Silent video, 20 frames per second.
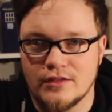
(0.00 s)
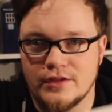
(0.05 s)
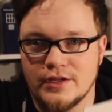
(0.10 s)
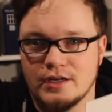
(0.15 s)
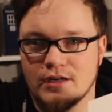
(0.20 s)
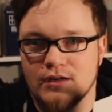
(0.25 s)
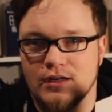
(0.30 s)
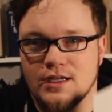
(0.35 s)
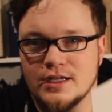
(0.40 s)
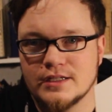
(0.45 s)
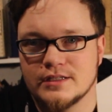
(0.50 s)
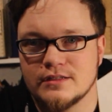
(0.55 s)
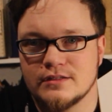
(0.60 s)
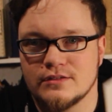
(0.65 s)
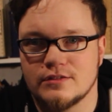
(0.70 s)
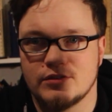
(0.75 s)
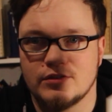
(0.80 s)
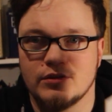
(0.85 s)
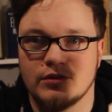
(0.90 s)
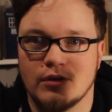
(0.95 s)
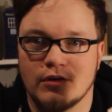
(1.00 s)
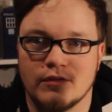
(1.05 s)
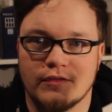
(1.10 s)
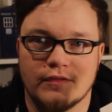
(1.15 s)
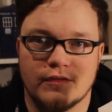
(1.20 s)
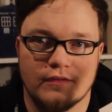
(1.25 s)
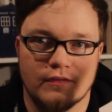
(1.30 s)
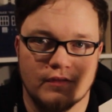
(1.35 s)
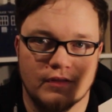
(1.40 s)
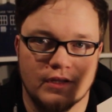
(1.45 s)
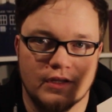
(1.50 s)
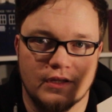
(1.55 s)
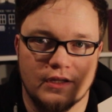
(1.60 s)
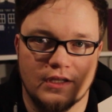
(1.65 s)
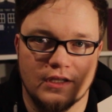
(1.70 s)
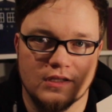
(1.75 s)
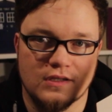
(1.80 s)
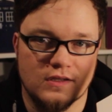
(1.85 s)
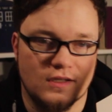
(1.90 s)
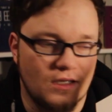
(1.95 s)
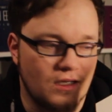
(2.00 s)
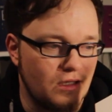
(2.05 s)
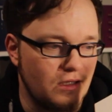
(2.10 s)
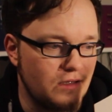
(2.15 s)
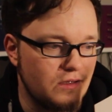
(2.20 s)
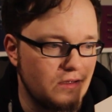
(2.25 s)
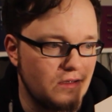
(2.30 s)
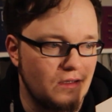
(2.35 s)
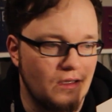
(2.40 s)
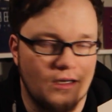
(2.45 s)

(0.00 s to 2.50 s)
they're like two of this size